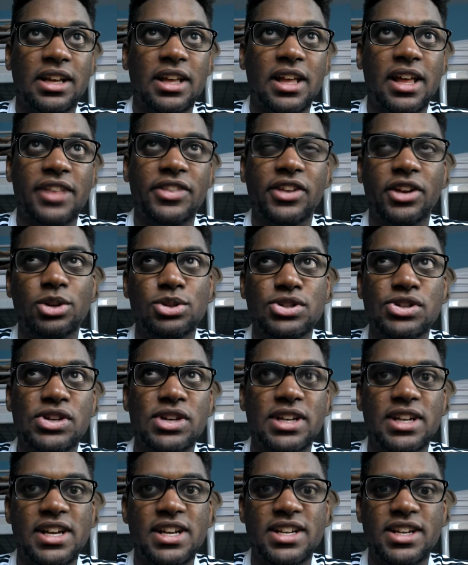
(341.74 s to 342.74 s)
thought it was a good
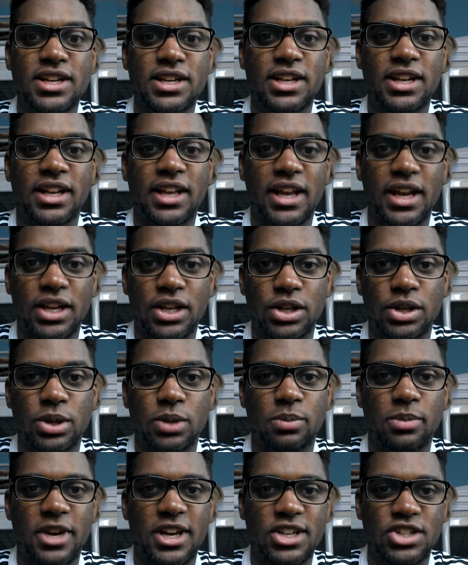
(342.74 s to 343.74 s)
idea that they had a good
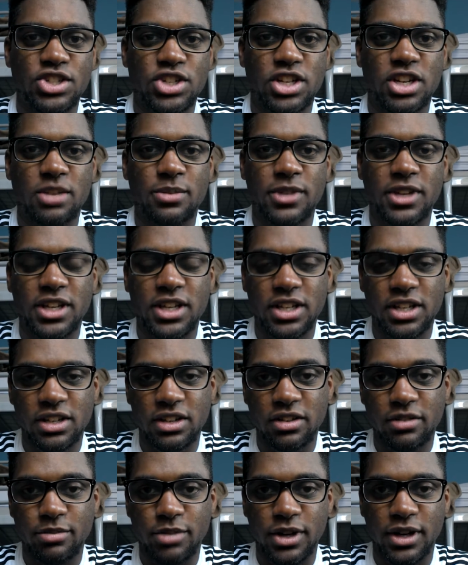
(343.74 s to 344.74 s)
manager coming in,
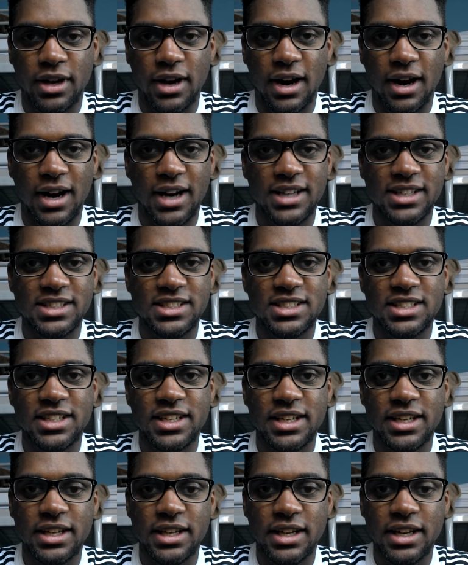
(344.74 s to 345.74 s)
but honestly,
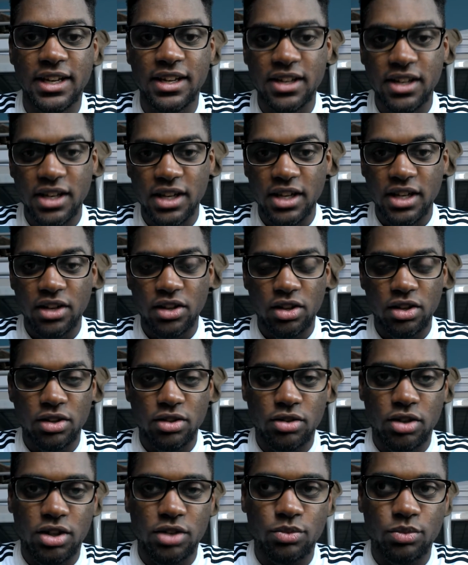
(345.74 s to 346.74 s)

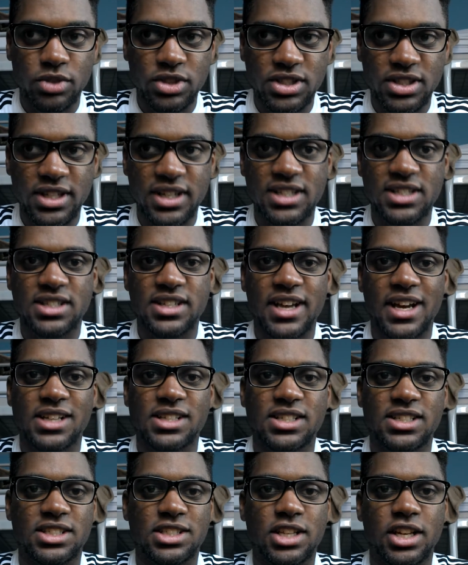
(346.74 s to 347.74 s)
we see his
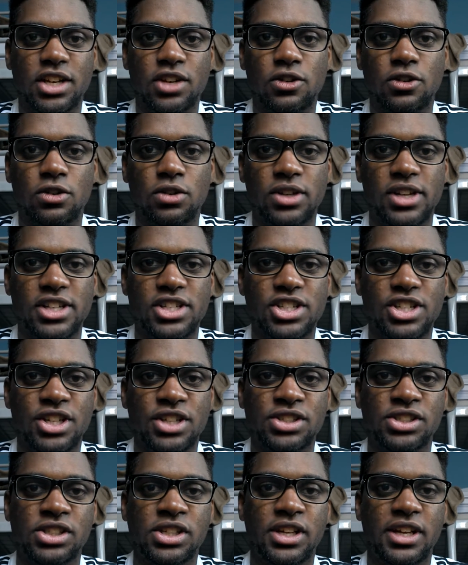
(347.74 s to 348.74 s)
tactics getting old at
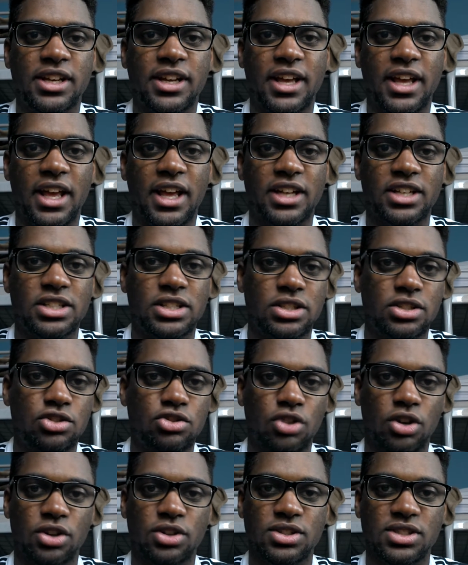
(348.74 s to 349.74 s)
Chelsea, and they had
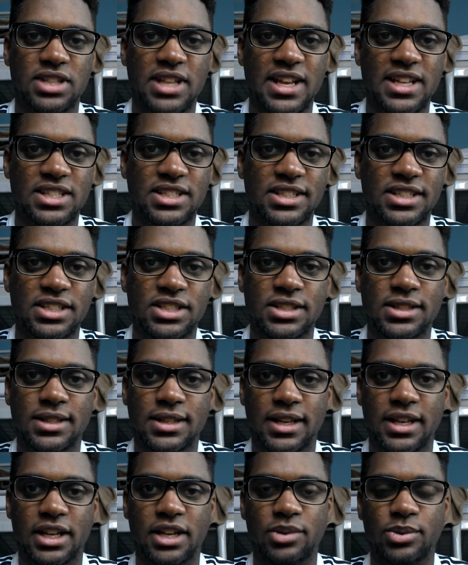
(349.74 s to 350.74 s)
struggles last season,
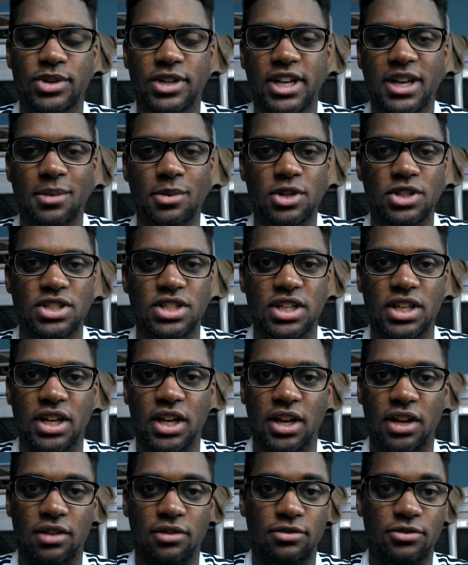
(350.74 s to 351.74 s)
and they weren't able
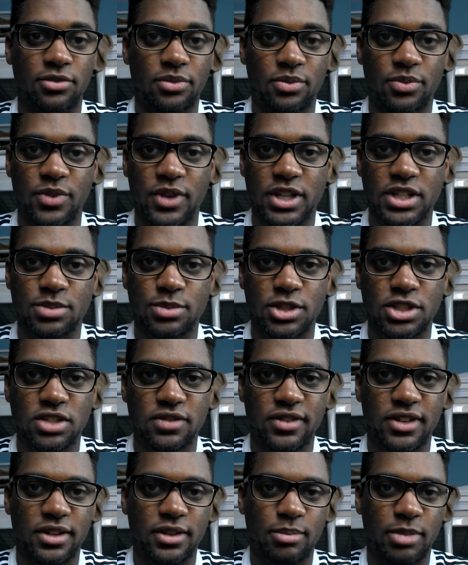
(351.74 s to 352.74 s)
to fix much of
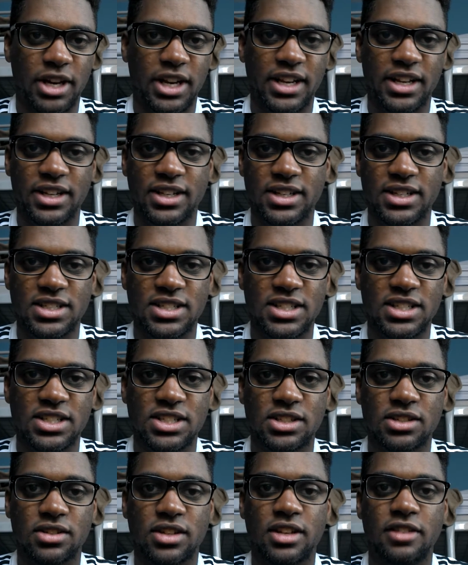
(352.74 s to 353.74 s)
it by the end of the
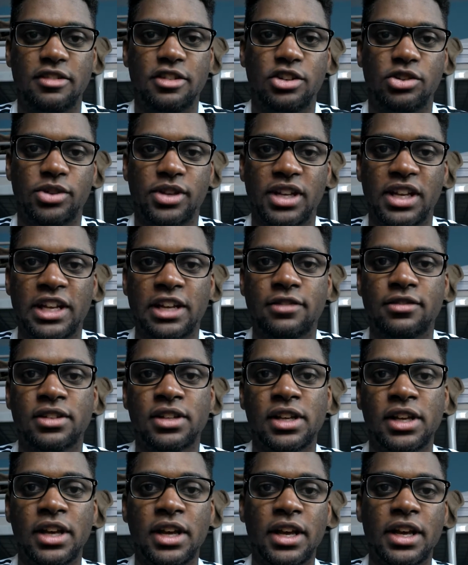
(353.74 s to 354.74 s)
season, even though he left.
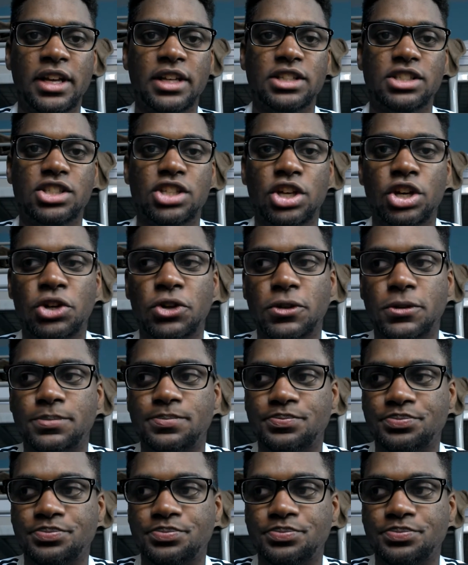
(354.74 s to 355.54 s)
So